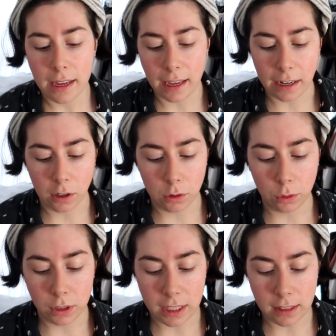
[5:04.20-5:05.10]
getting
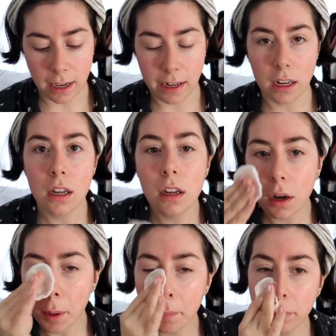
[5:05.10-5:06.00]
old is a
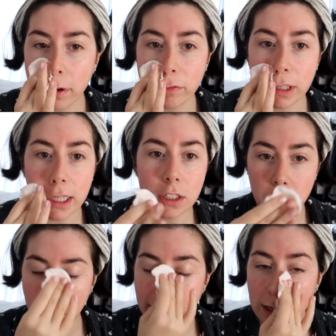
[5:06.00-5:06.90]

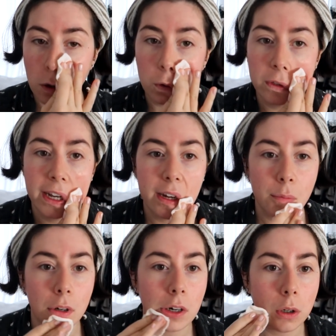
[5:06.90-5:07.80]
privilege, or getting older.
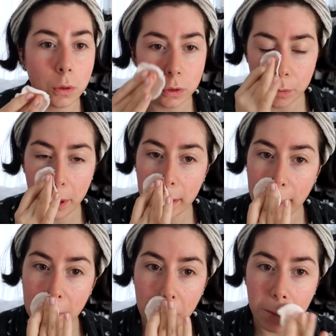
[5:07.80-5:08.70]
I'm not old, but
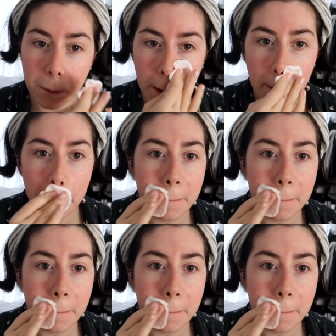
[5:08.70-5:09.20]
getting older.